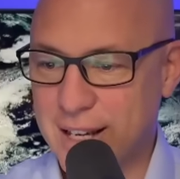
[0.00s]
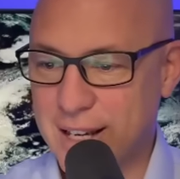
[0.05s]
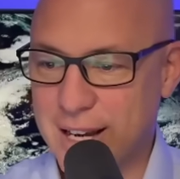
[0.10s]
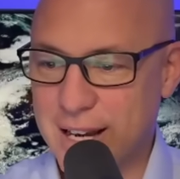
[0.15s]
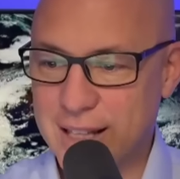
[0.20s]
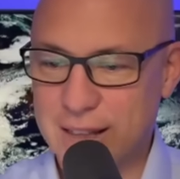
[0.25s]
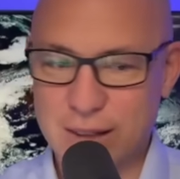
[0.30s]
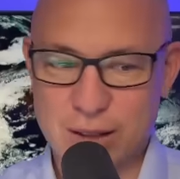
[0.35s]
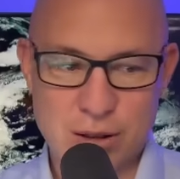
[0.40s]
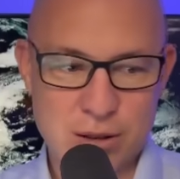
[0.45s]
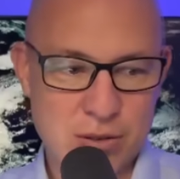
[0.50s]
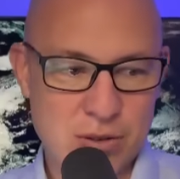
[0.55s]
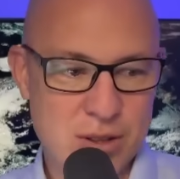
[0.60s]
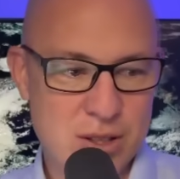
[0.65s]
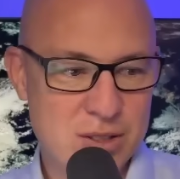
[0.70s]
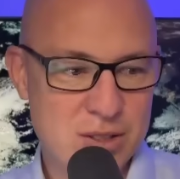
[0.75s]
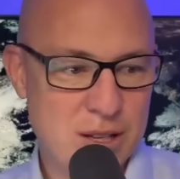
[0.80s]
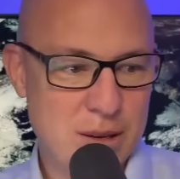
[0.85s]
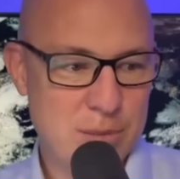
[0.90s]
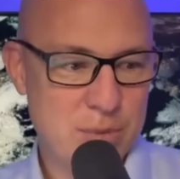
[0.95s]
And look at
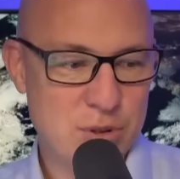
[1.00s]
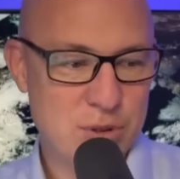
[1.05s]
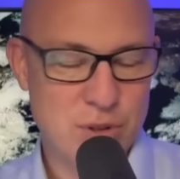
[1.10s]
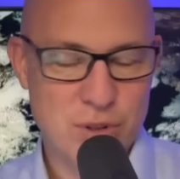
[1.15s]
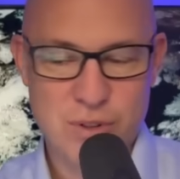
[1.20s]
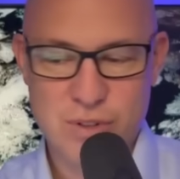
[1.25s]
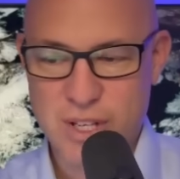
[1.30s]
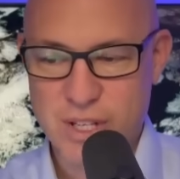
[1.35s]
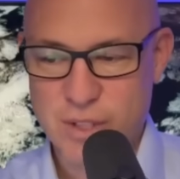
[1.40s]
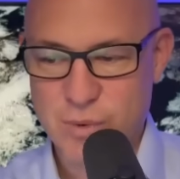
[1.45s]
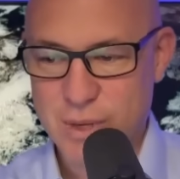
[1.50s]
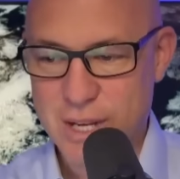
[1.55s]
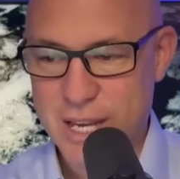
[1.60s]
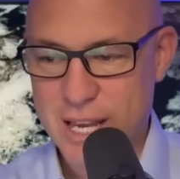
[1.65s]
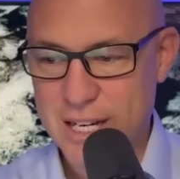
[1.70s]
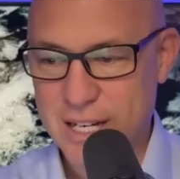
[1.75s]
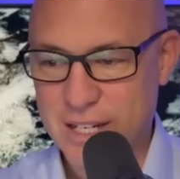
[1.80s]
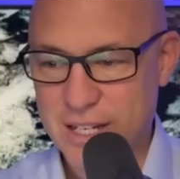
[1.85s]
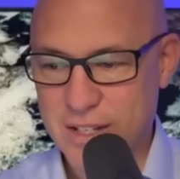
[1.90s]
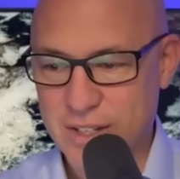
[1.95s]
these temperatures as we
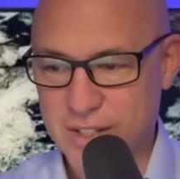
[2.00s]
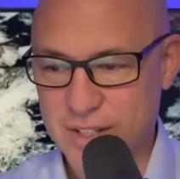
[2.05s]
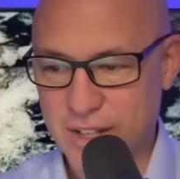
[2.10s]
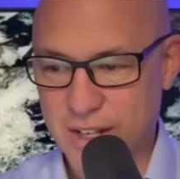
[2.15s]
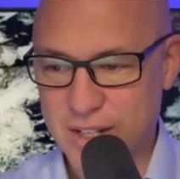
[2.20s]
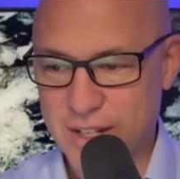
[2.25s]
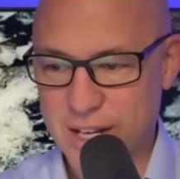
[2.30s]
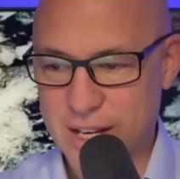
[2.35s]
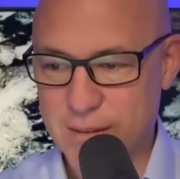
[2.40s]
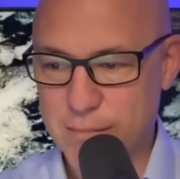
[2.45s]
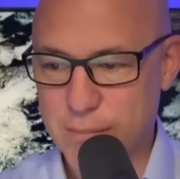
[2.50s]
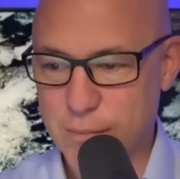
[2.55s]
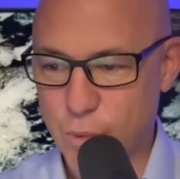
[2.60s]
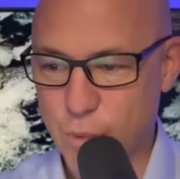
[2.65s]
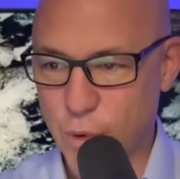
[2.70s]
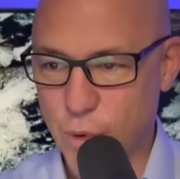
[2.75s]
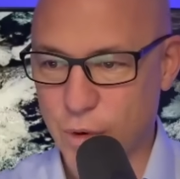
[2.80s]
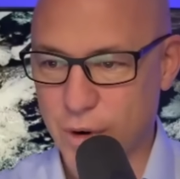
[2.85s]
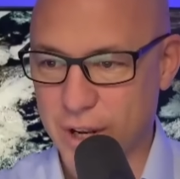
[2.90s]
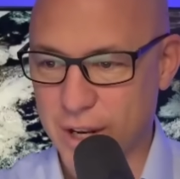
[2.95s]
head into Sunday
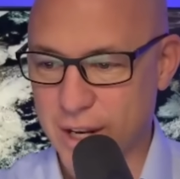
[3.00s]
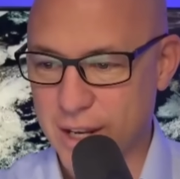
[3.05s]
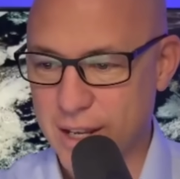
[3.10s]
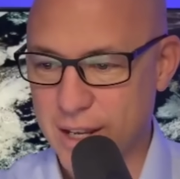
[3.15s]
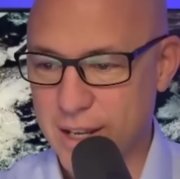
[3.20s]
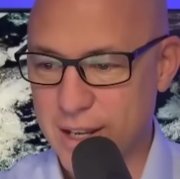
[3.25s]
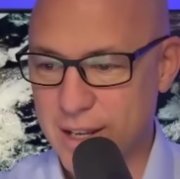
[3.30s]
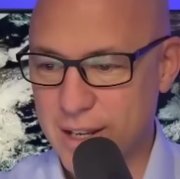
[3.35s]
morning.